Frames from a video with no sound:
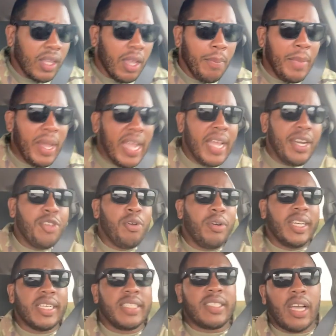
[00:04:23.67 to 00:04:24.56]
man, you
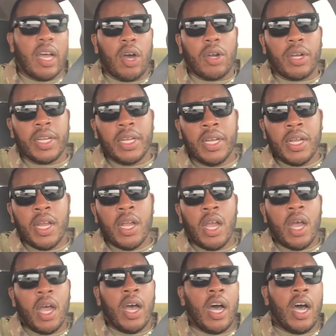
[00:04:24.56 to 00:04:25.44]
can talk
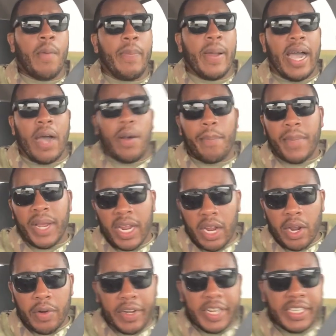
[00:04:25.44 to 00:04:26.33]
about
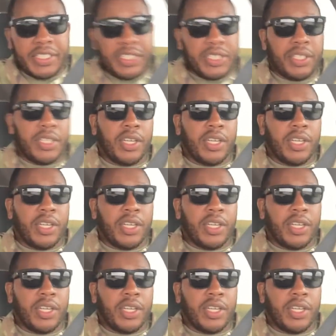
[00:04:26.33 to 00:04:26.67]
marriage.